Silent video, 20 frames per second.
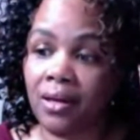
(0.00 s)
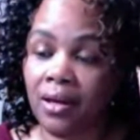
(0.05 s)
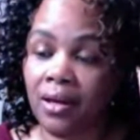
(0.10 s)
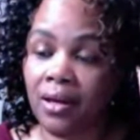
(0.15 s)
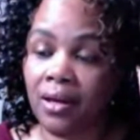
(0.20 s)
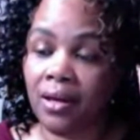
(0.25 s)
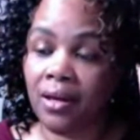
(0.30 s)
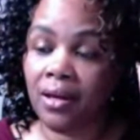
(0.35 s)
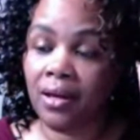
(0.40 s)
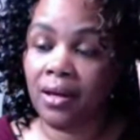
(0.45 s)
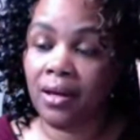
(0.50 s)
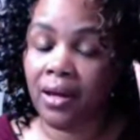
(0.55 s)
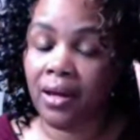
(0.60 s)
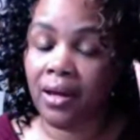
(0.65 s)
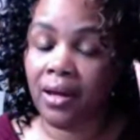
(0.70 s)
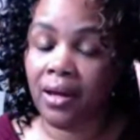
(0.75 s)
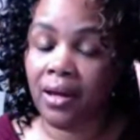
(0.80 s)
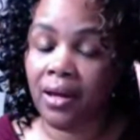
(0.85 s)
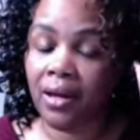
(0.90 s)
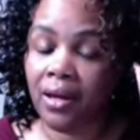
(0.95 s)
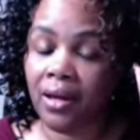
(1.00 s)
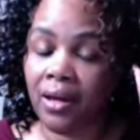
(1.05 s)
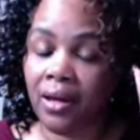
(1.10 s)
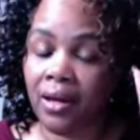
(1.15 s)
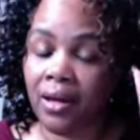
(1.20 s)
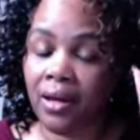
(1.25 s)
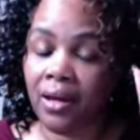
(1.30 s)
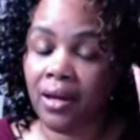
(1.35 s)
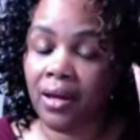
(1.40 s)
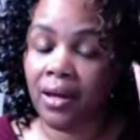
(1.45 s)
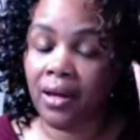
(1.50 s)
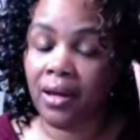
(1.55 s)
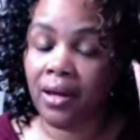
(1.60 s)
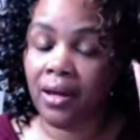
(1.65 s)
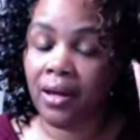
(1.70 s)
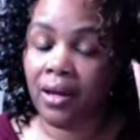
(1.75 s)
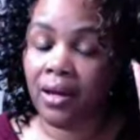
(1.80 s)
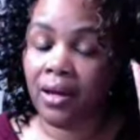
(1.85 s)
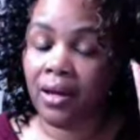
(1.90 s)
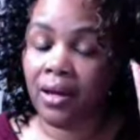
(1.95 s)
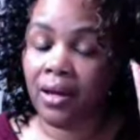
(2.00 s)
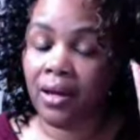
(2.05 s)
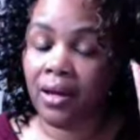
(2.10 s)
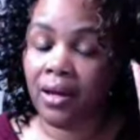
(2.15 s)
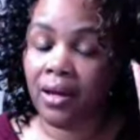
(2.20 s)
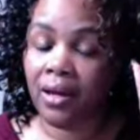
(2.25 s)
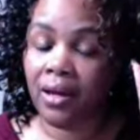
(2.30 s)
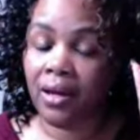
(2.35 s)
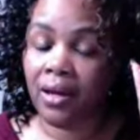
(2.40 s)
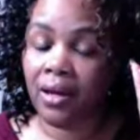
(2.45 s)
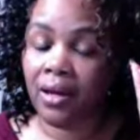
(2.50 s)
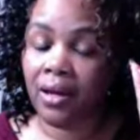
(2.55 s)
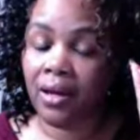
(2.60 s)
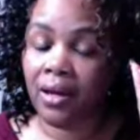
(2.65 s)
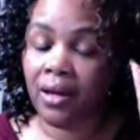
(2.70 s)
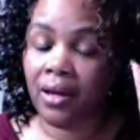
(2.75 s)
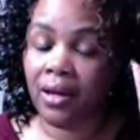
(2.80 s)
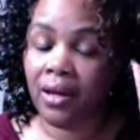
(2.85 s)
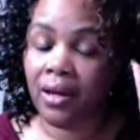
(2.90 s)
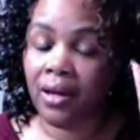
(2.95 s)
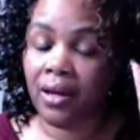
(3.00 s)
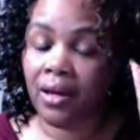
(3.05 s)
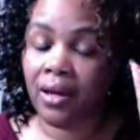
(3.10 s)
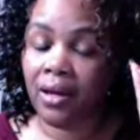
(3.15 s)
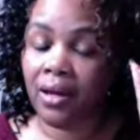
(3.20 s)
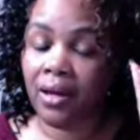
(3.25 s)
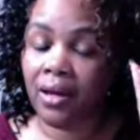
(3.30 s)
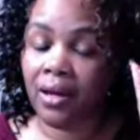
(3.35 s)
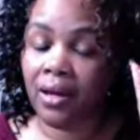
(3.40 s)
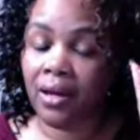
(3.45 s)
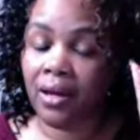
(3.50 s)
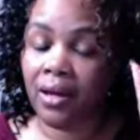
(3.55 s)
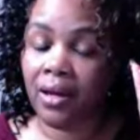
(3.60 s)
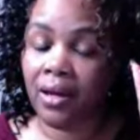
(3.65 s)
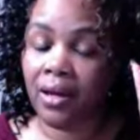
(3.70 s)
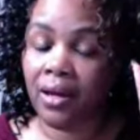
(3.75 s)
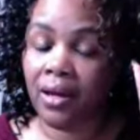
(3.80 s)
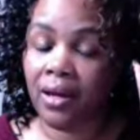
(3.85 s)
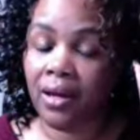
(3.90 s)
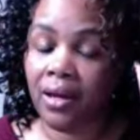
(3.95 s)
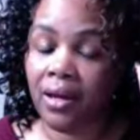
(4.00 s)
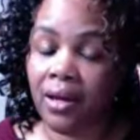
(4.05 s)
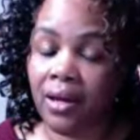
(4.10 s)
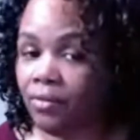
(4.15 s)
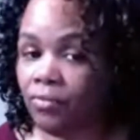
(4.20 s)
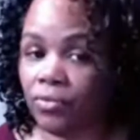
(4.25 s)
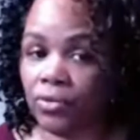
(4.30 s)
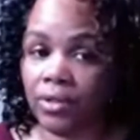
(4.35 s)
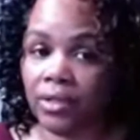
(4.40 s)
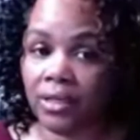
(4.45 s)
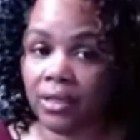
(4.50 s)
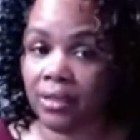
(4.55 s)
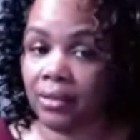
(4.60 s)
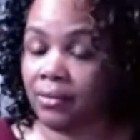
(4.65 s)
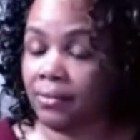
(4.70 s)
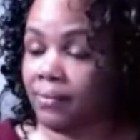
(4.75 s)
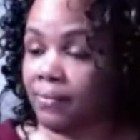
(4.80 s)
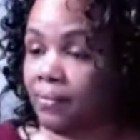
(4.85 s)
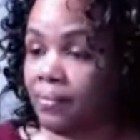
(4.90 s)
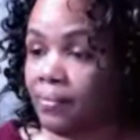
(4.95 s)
and you never to be seen by the seller, by the tenant buyer ever again.